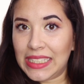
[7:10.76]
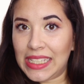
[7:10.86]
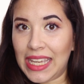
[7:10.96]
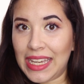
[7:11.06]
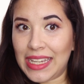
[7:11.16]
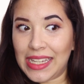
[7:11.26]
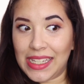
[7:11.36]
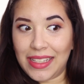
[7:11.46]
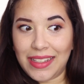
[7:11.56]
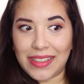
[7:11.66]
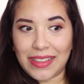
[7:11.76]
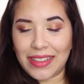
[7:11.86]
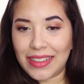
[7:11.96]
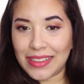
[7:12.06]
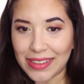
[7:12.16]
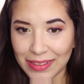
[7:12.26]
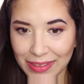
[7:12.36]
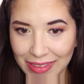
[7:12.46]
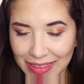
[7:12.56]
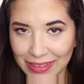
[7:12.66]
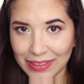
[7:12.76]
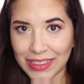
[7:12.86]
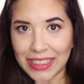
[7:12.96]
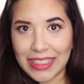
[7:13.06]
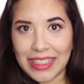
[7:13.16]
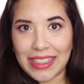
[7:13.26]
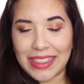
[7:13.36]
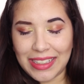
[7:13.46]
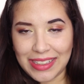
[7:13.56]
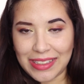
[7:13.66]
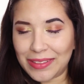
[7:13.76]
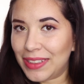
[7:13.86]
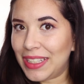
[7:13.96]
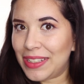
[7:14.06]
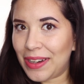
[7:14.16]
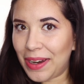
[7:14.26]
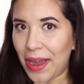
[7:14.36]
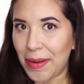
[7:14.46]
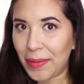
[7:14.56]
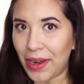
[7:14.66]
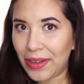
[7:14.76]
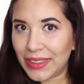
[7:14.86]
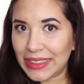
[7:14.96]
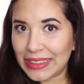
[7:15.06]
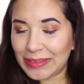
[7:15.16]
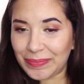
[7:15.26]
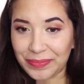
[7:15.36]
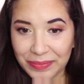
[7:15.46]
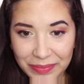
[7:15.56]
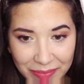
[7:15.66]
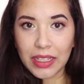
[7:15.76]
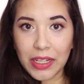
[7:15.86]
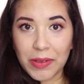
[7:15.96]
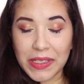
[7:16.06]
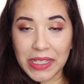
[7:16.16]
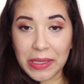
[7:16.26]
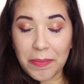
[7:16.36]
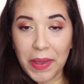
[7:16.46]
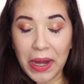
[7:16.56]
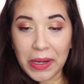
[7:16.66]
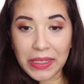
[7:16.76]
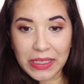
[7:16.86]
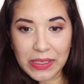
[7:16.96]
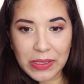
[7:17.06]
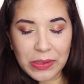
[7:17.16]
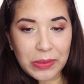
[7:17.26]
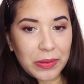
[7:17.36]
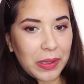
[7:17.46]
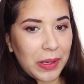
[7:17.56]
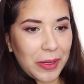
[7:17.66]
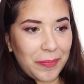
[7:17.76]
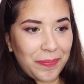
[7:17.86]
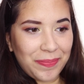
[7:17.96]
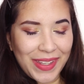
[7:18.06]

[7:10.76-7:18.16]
yeah, that's a that's that's really that's a really dark eyebrow. Anyways, like comparing the two, um,